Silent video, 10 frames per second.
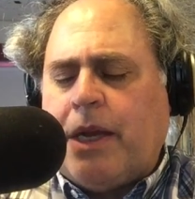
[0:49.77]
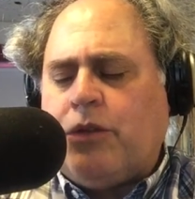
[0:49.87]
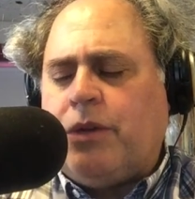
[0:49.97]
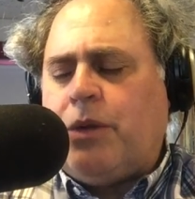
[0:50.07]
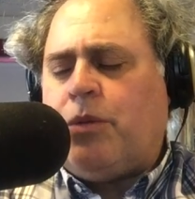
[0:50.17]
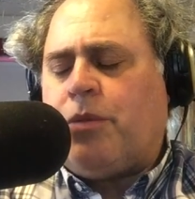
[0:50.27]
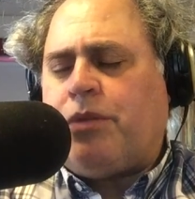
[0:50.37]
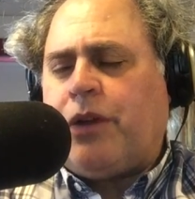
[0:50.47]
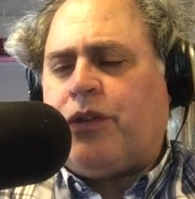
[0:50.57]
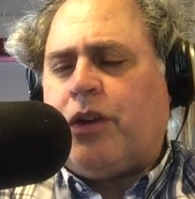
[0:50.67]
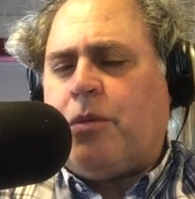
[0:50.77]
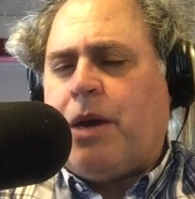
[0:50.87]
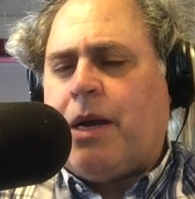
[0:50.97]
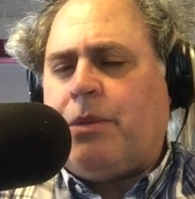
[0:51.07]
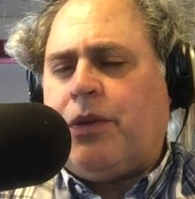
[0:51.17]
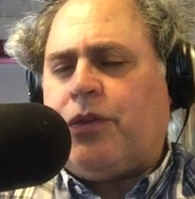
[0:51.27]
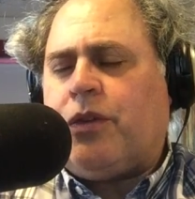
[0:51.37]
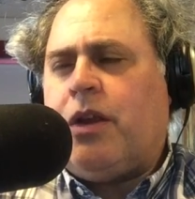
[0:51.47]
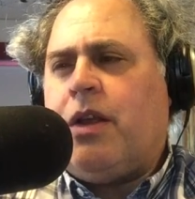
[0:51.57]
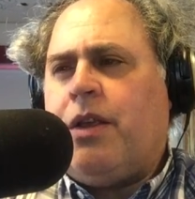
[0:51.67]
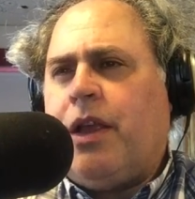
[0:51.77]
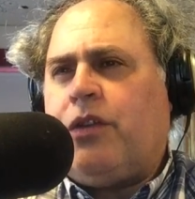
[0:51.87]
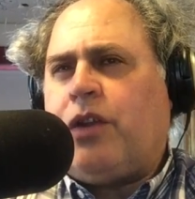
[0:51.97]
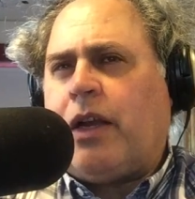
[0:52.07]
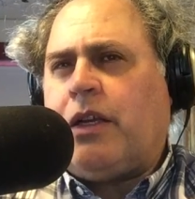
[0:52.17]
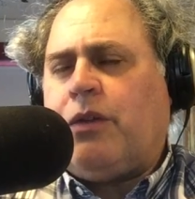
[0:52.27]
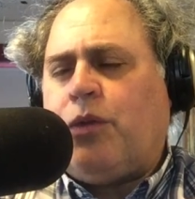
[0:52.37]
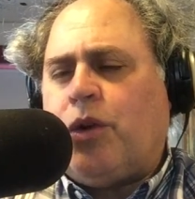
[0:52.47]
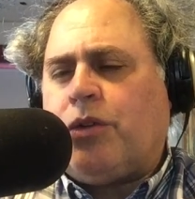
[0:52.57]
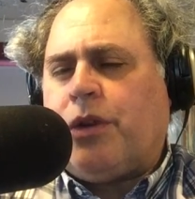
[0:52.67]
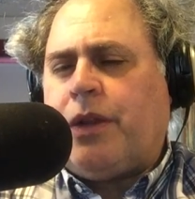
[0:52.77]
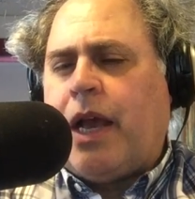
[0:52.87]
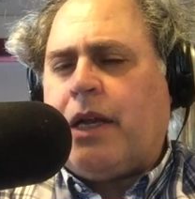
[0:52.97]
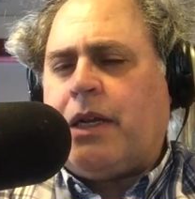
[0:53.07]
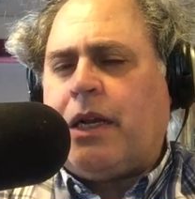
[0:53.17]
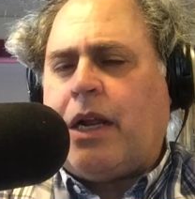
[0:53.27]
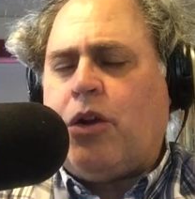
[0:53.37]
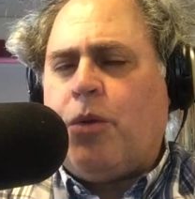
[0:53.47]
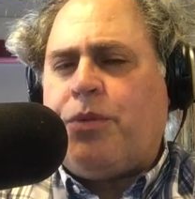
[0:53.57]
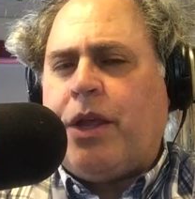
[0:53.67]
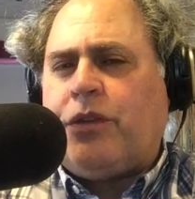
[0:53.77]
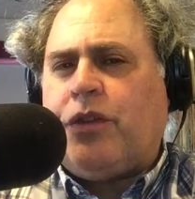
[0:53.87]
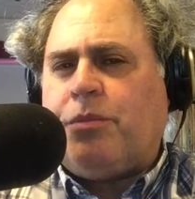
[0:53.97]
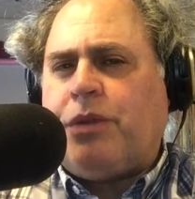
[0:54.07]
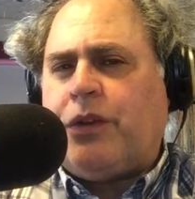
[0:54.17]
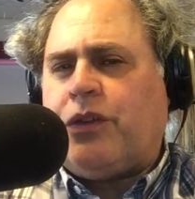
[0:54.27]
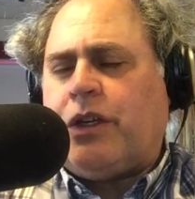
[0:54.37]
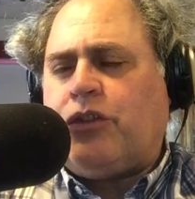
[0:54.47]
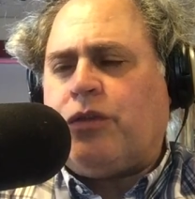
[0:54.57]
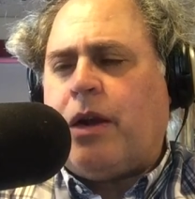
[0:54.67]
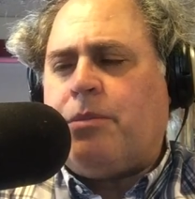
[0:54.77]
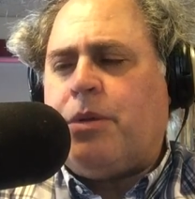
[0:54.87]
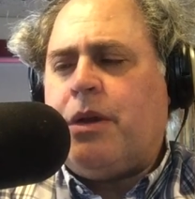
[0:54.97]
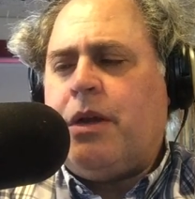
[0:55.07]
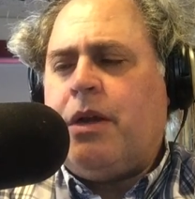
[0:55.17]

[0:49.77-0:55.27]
I agreed with President Obama's executive order on that, and I hope that President Trump